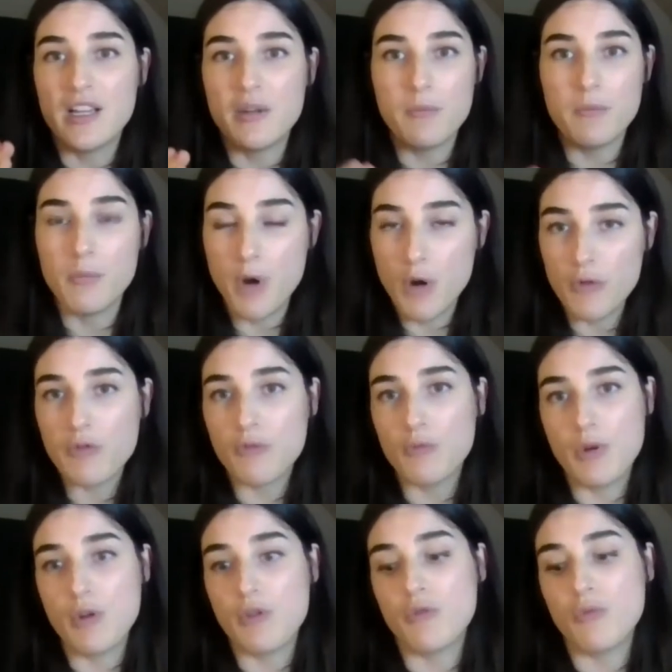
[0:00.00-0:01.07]

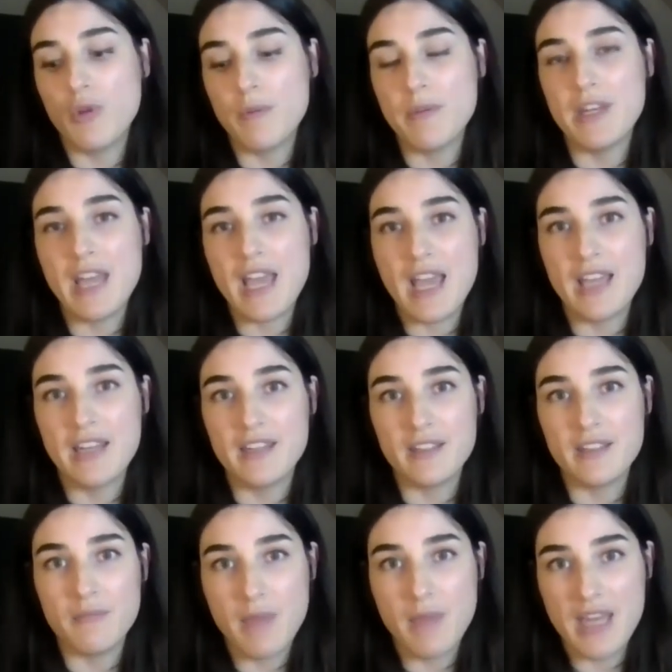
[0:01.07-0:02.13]
both women and
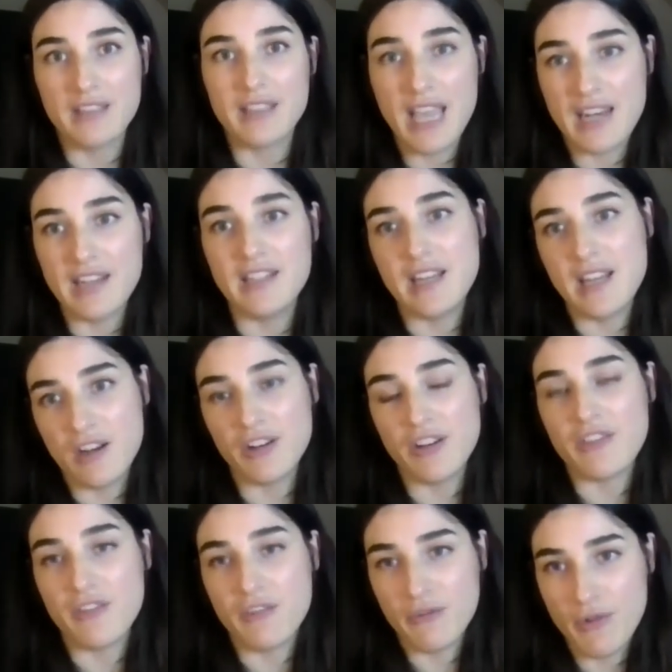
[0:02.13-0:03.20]
men can inherit
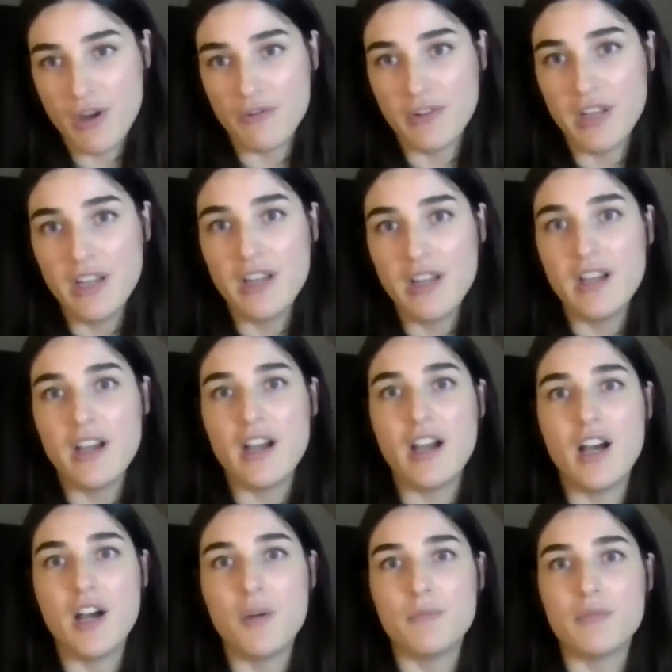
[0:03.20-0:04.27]
the throne.
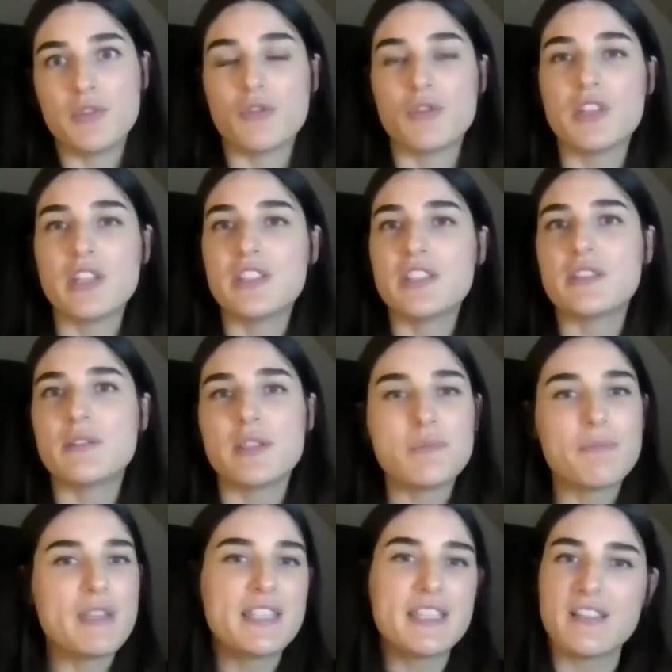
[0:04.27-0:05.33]
So it's
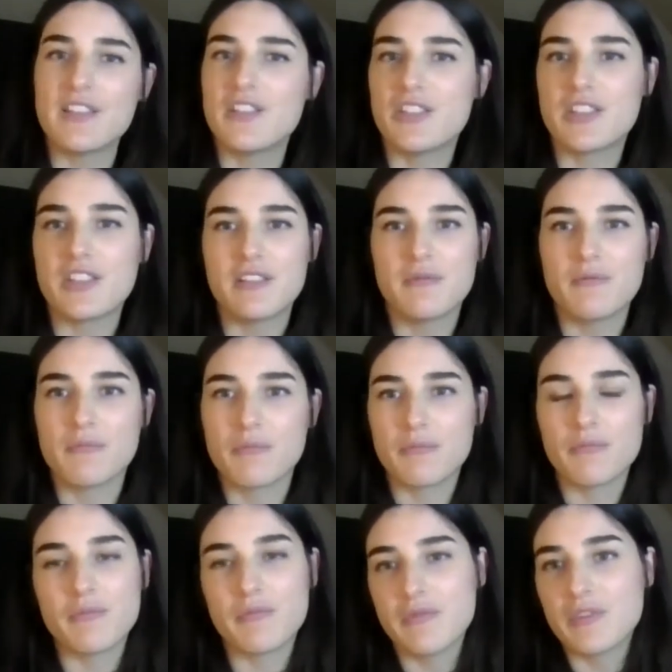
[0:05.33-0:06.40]
basically just
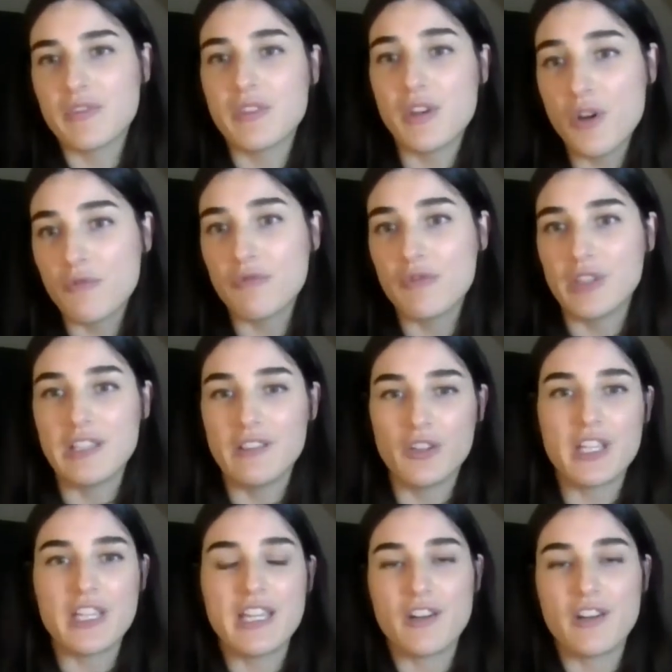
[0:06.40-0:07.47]
hopefully
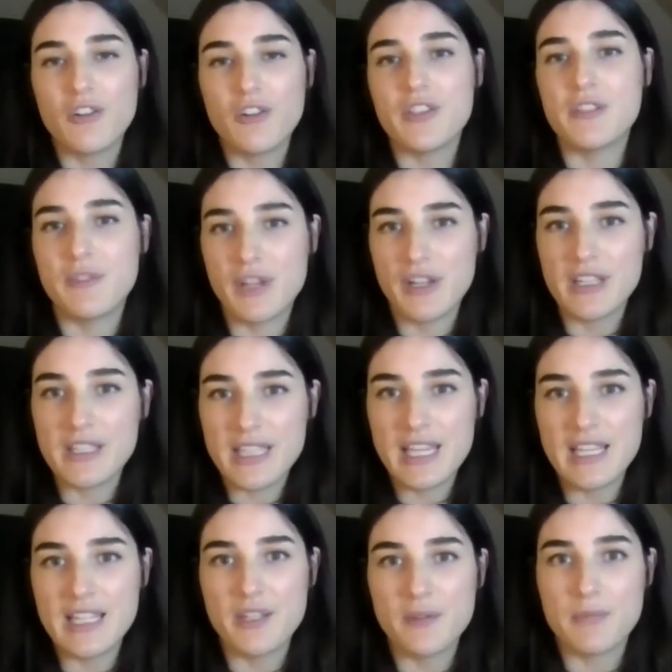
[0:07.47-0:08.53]
looking at all these various
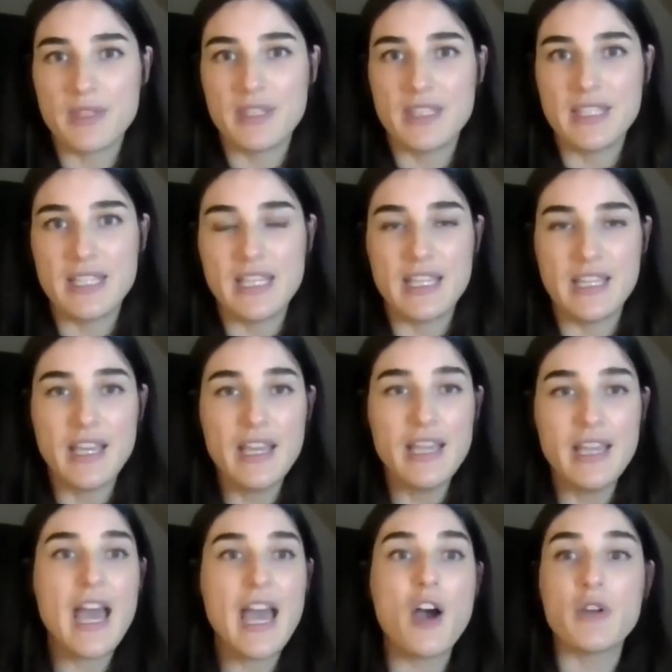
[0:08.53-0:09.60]
kingdoms and seeing
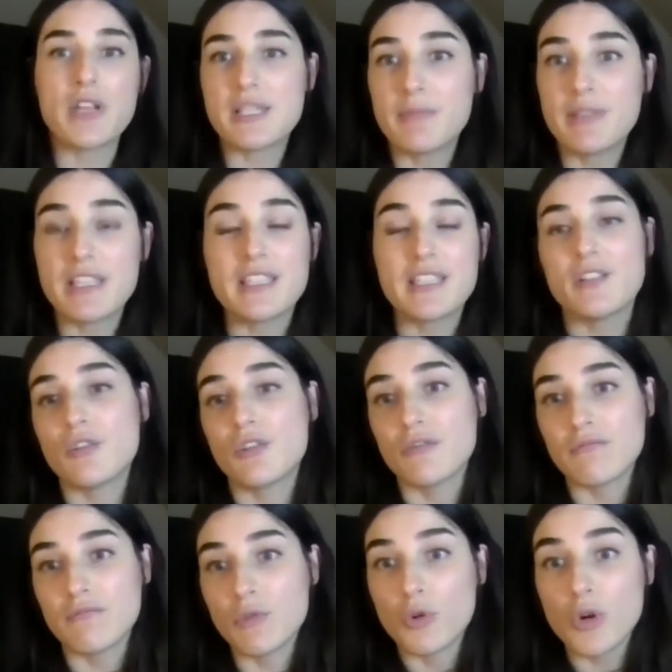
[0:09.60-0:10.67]
how explicit
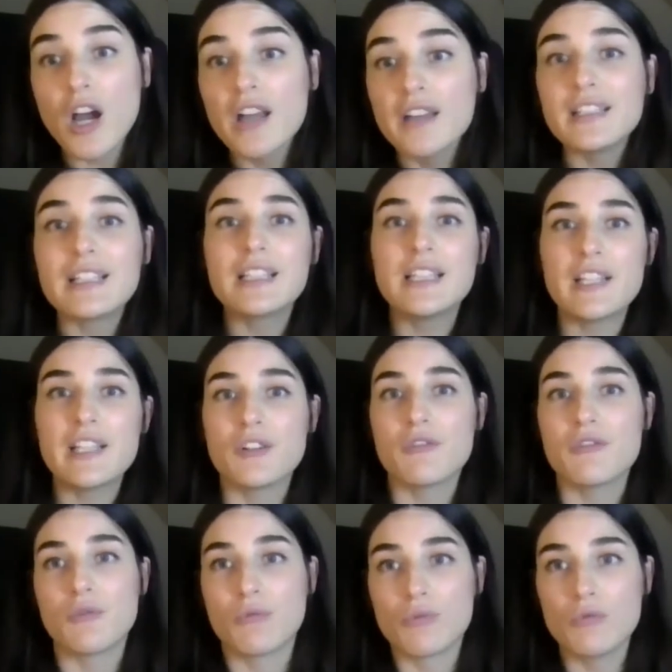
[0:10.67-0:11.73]
or unclear
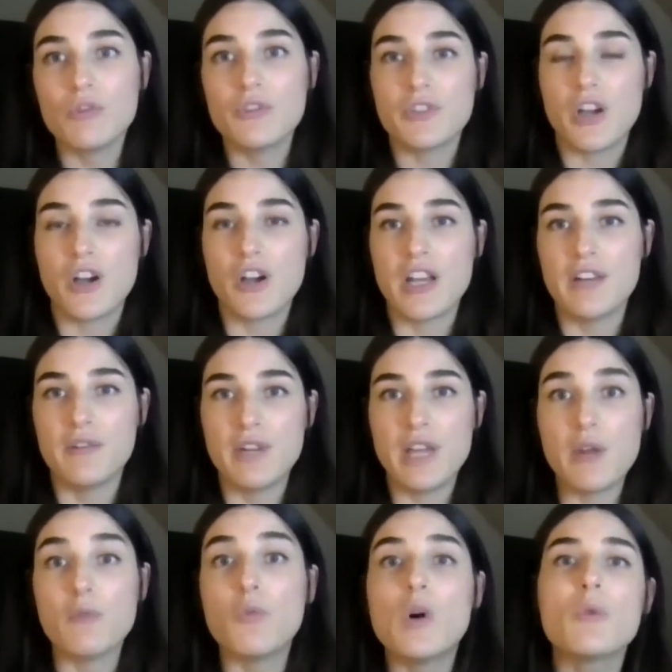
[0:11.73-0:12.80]
the rules are,
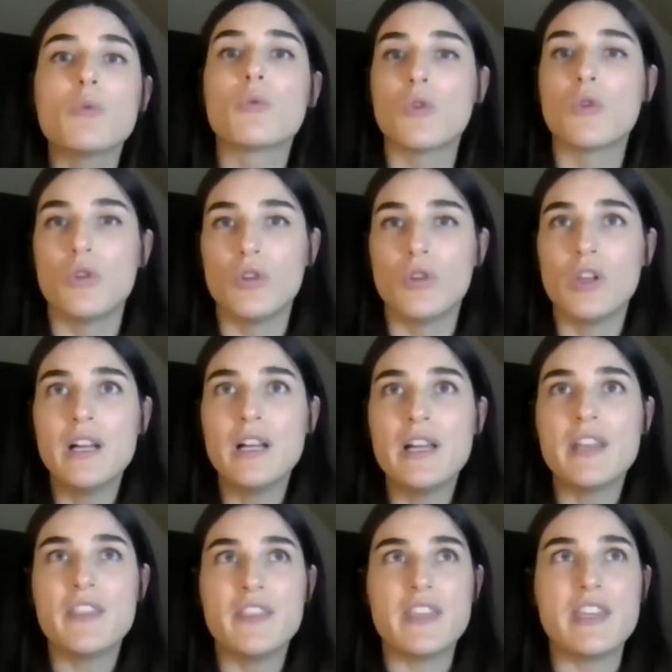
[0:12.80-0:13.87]
and what role
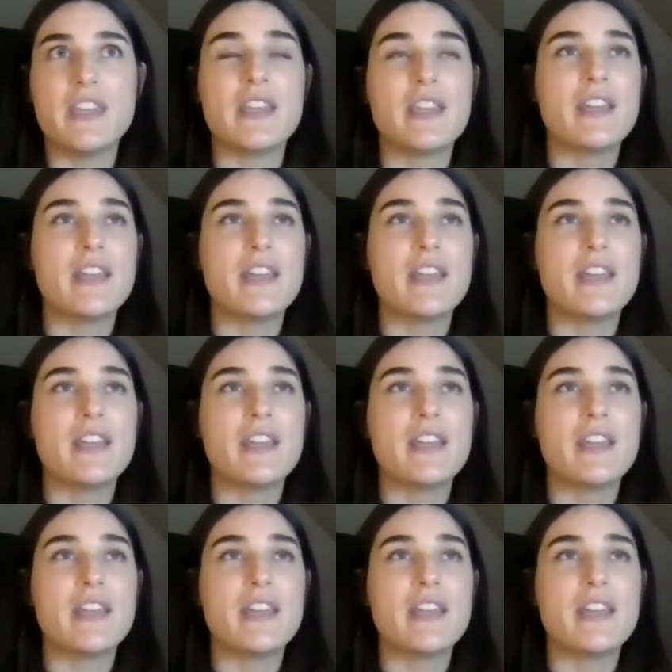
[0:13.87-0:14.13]
the